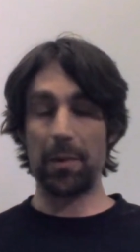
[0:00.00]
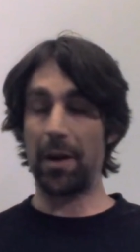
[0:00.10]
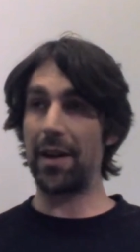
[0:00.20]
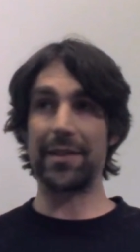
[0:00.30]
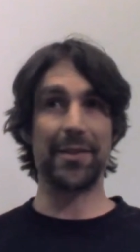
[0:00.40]

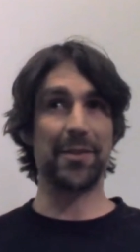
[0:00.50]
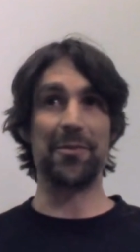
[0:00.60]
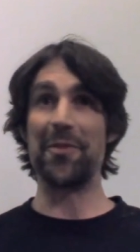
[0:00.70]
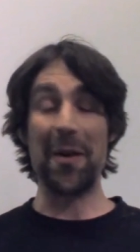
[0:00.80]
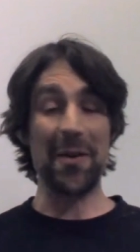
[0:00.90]
well, it's just
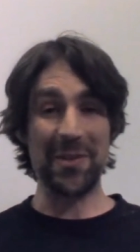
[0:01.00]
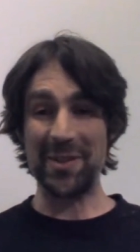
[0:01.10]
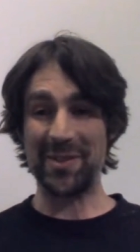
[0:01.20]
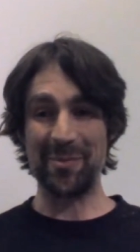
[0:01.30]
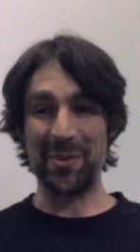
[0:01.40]
a very
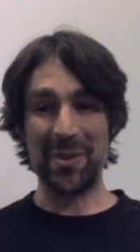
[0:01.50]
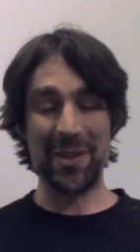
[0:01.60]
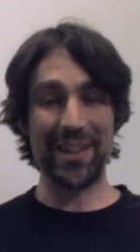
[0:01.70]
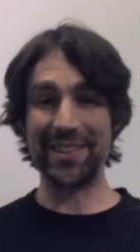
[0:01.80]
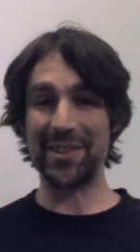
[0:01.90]
very simple
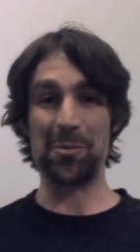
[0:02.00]
thing.